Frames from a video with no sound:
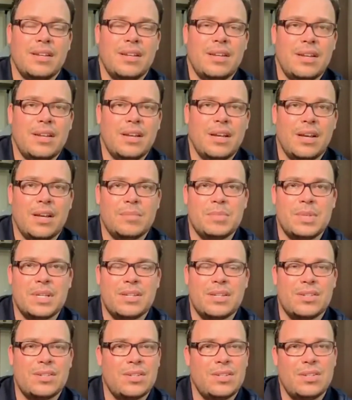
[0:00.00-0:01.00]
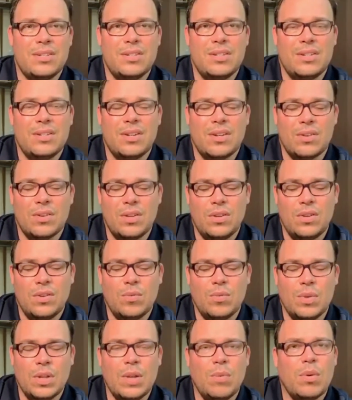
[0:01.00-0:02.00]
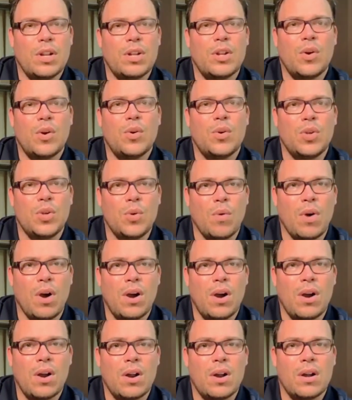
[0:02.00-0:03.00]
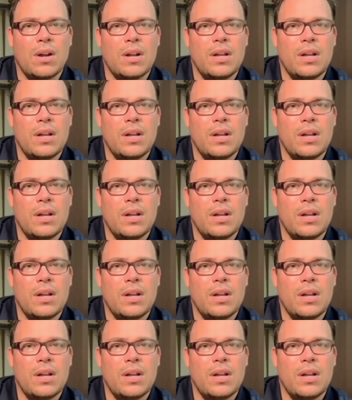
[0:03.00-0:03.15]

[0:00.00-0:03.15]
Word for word: um, because you you know you really want to know who you are